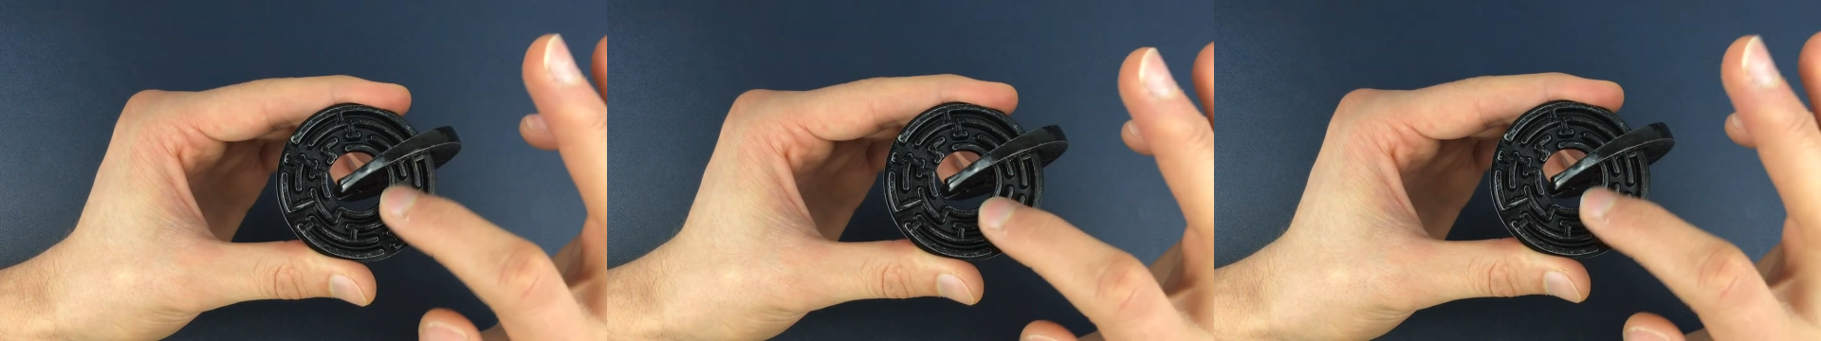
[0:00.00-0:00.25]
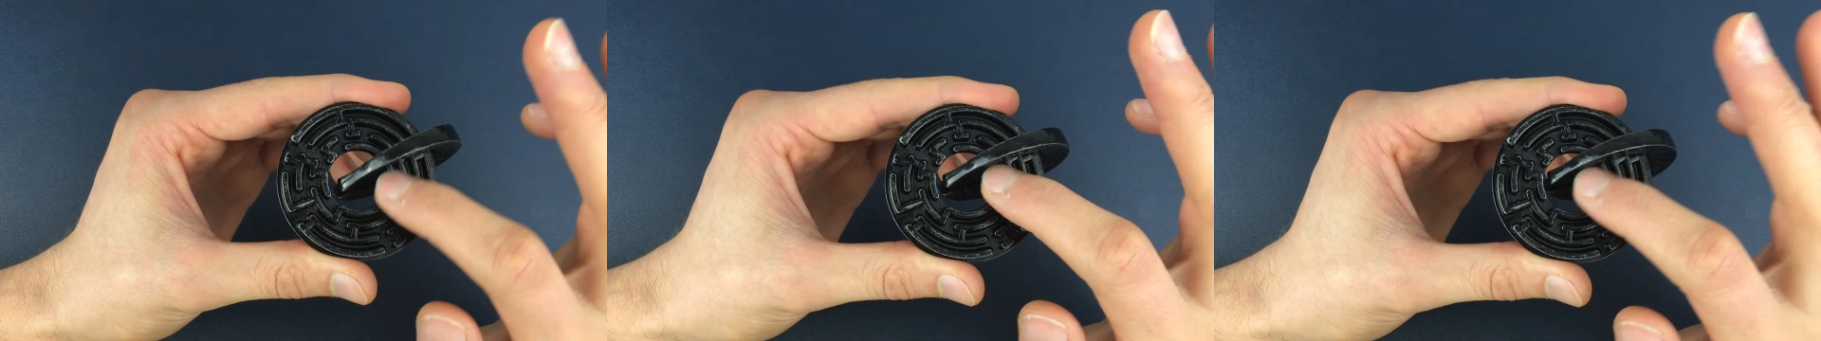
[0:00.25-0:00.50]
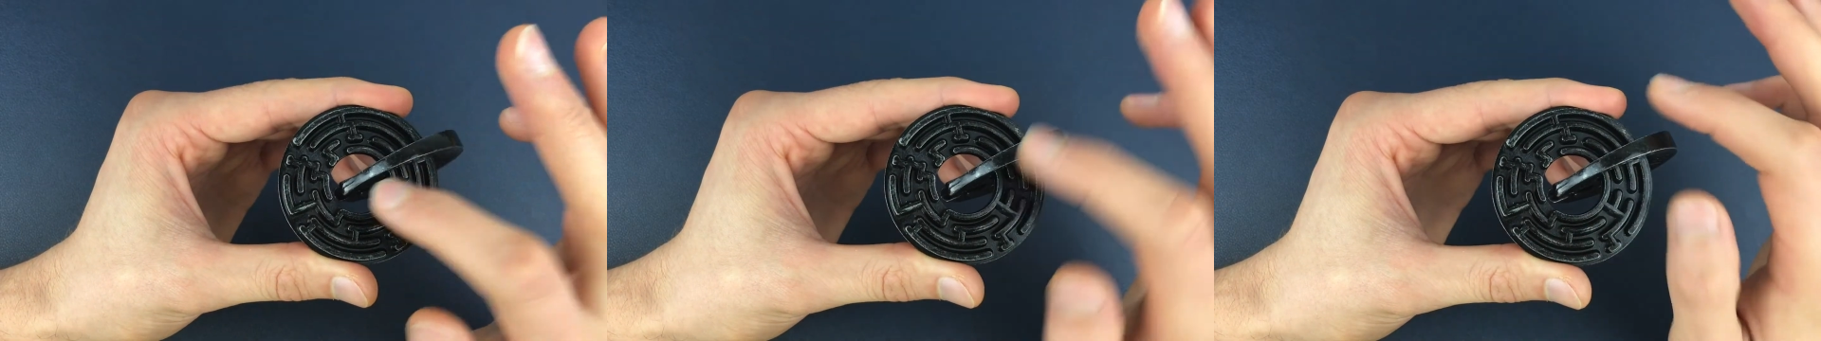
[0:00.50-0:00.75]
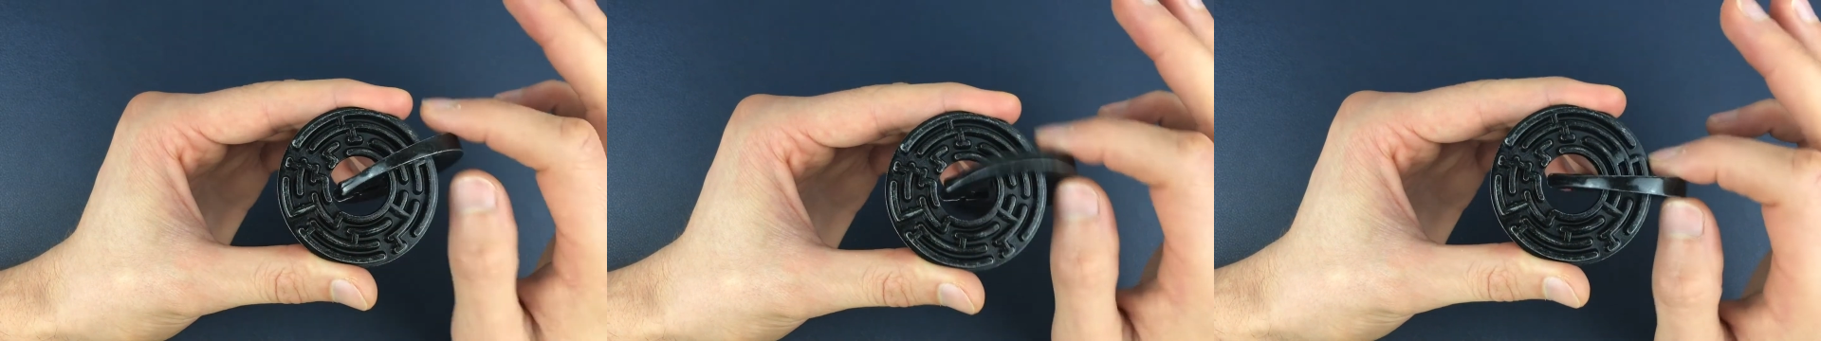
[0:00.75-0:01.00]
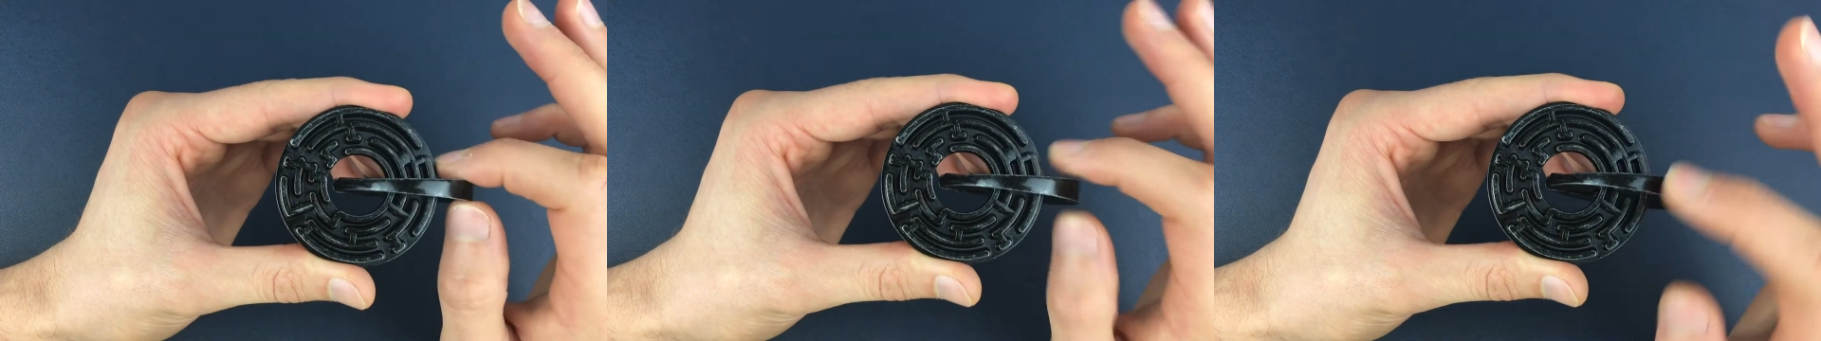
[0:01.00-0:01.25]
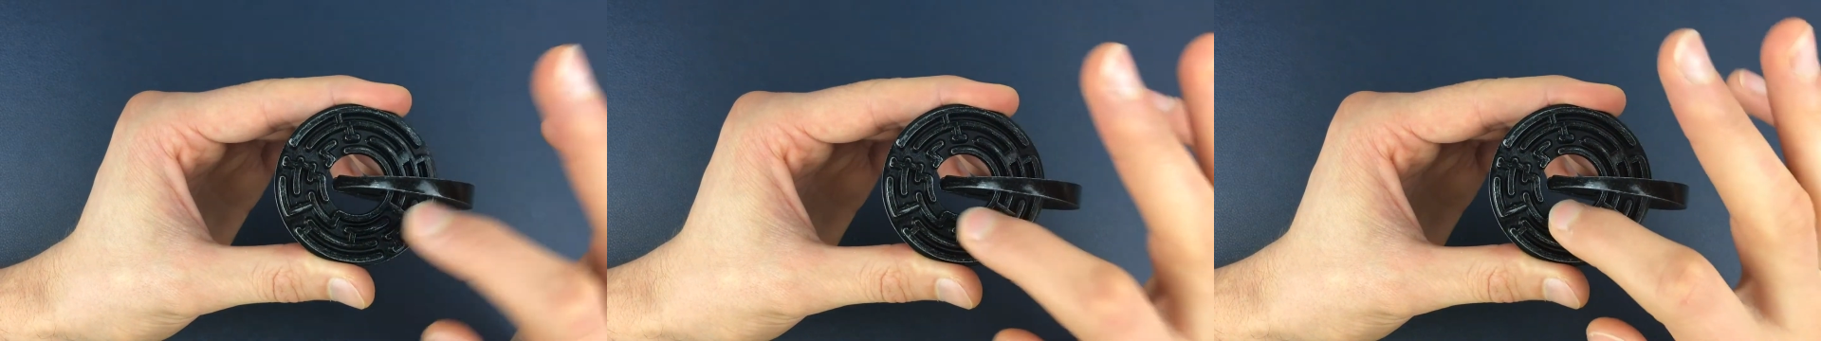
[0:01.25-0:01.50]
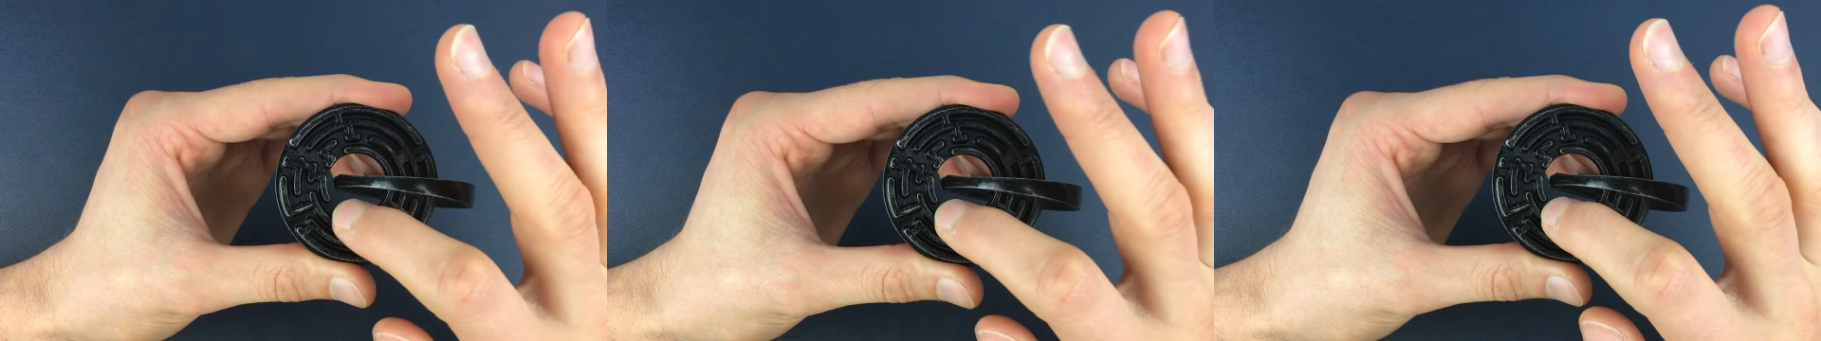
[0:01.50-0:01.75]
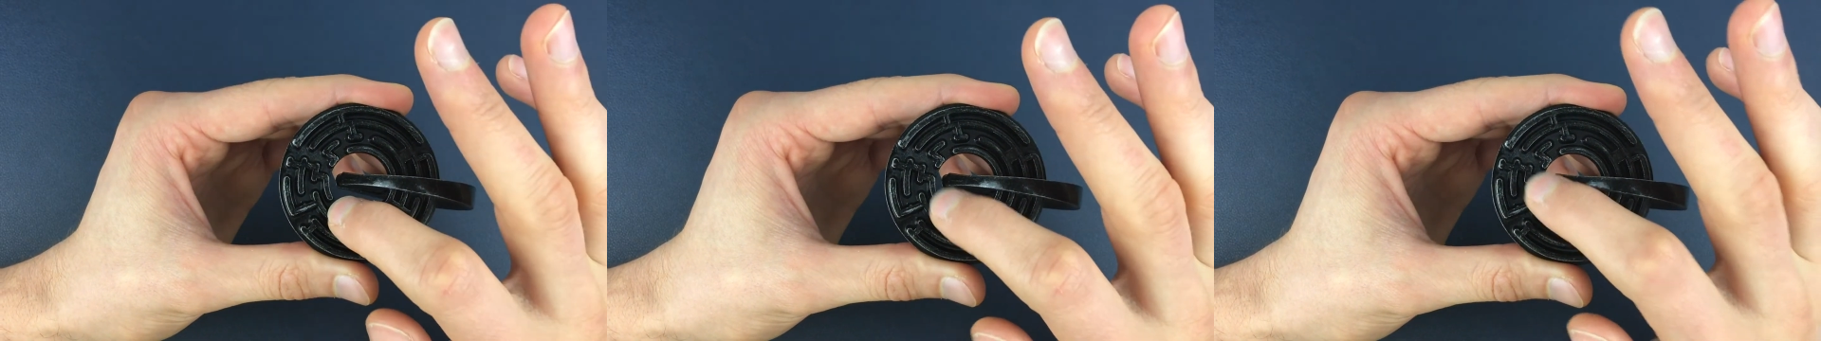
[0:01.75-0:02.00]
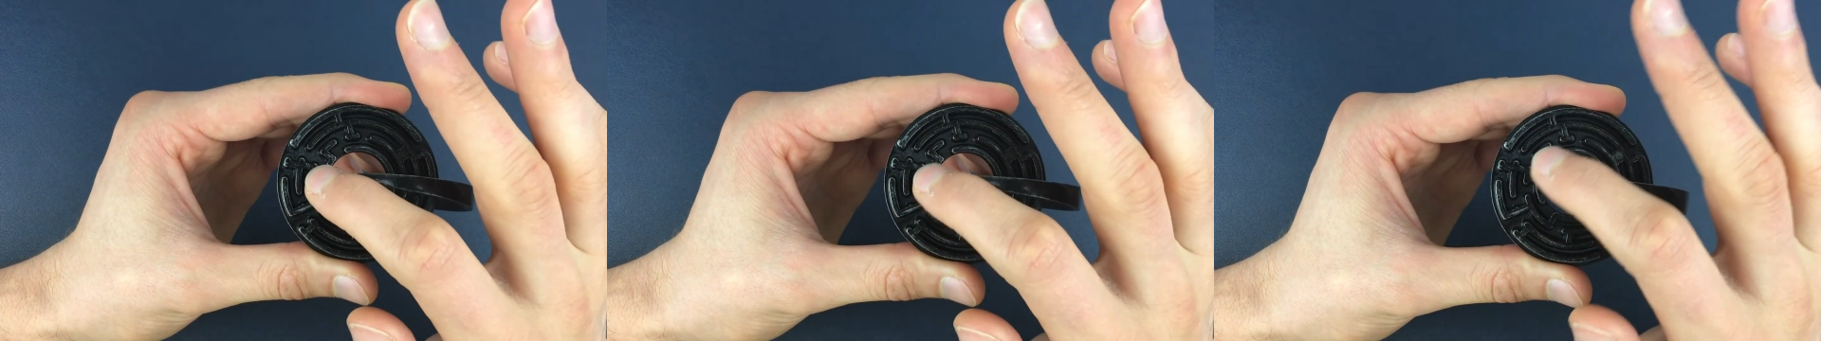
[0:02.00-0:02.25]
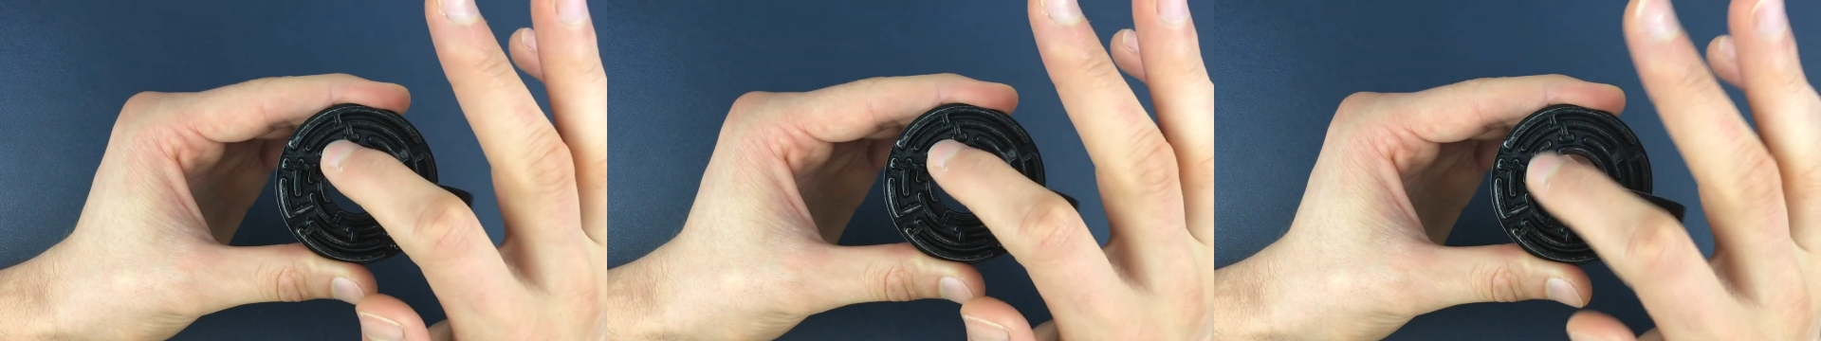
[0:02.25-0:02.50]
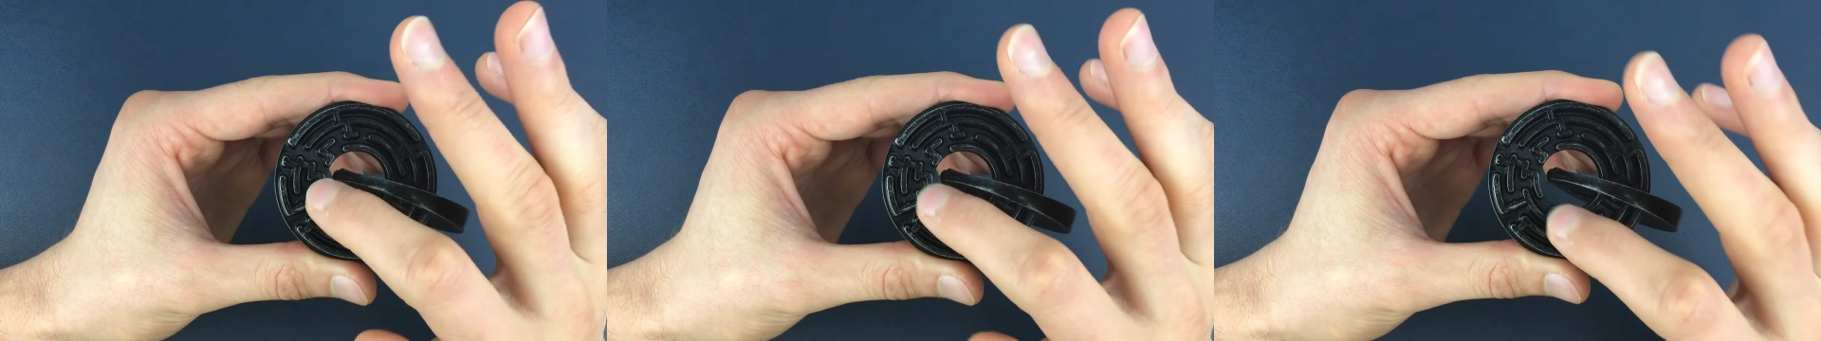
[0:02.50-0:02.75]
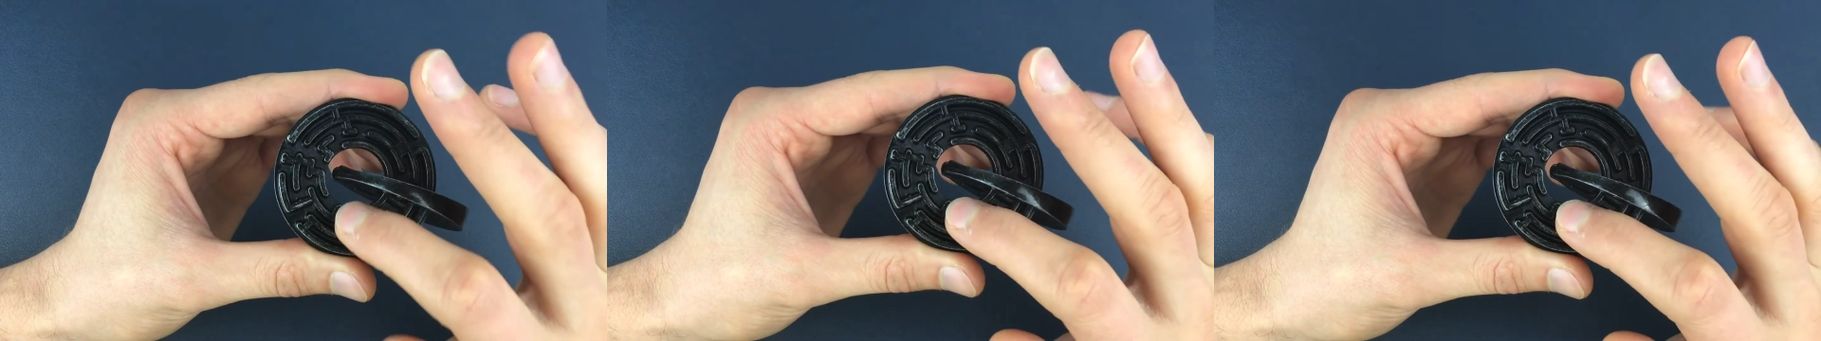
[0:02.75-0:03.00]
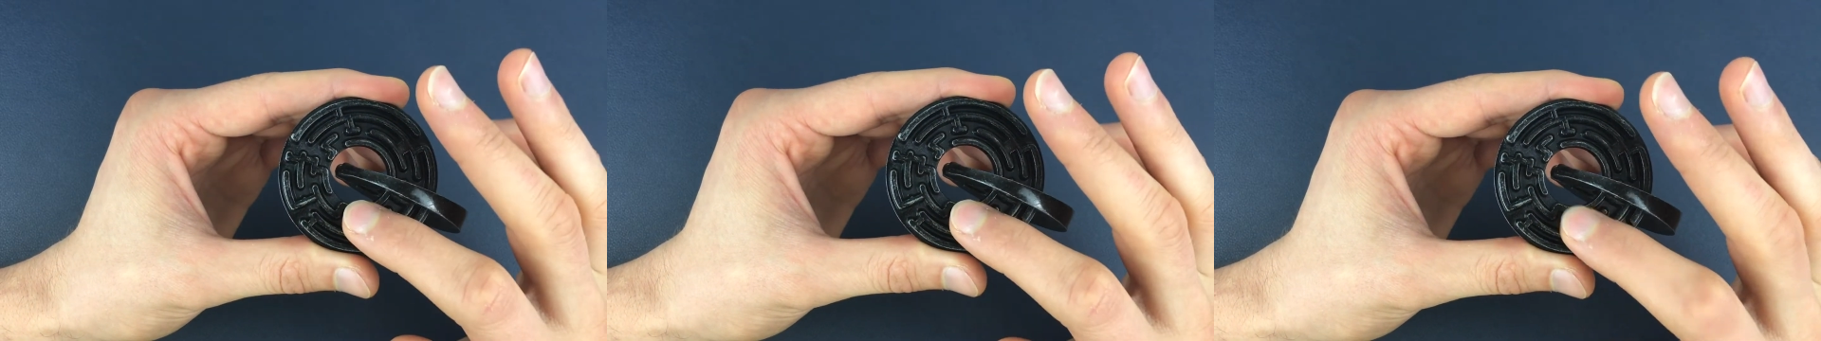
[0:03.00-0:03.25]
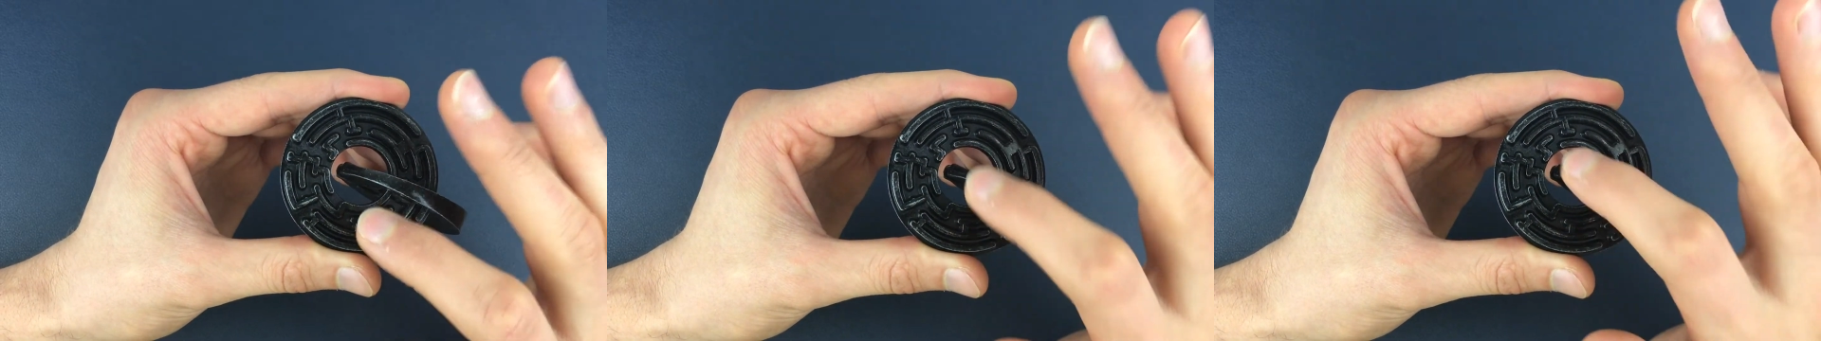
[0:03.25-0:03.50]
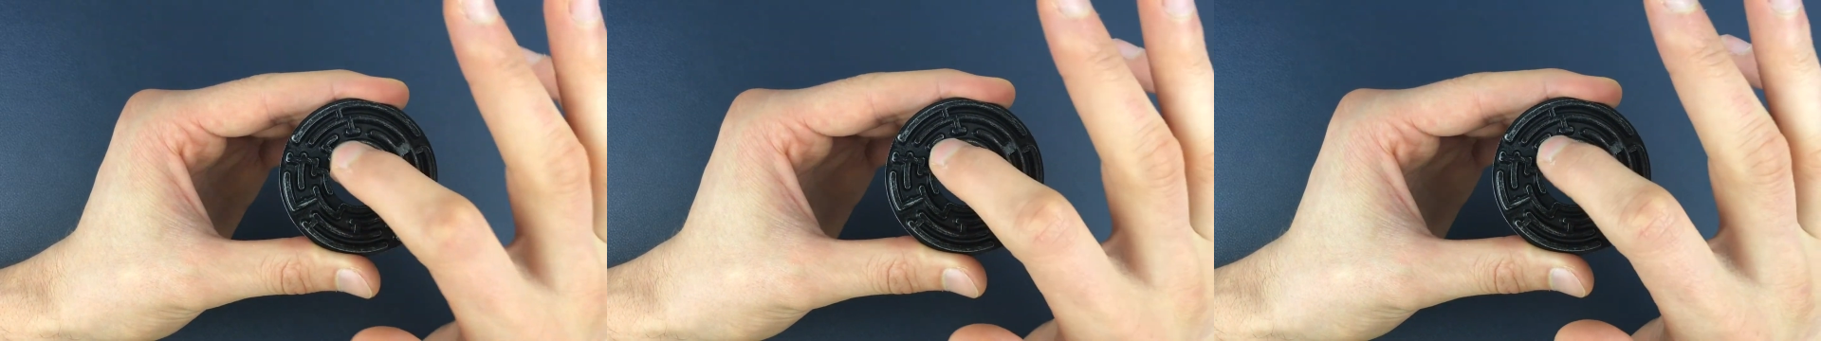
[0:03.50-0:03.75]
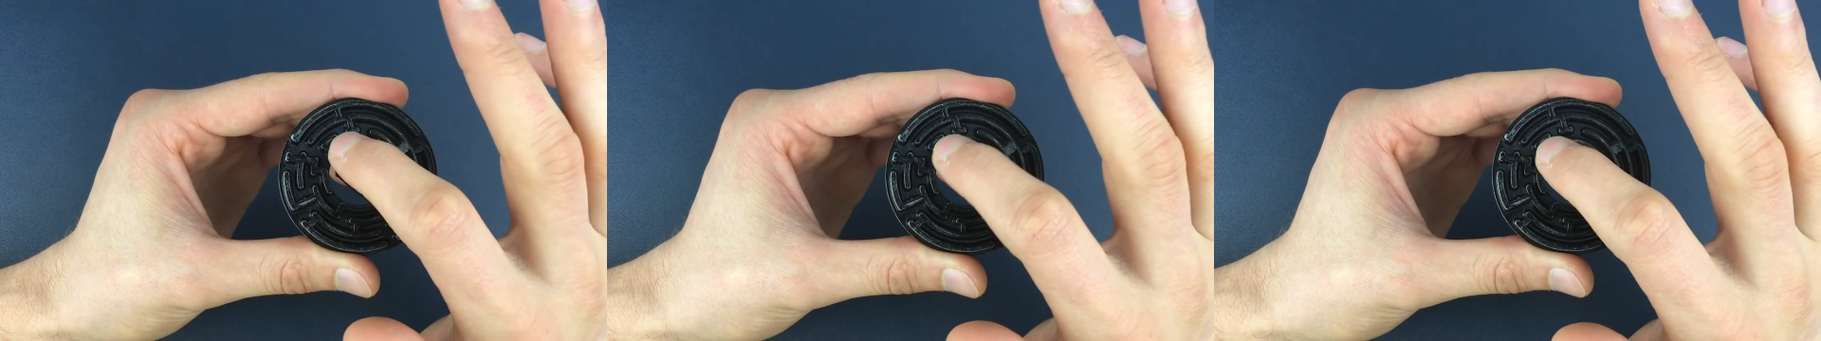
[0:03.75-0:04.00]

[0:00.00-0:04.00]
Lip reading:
Nobody's mouth can be seen.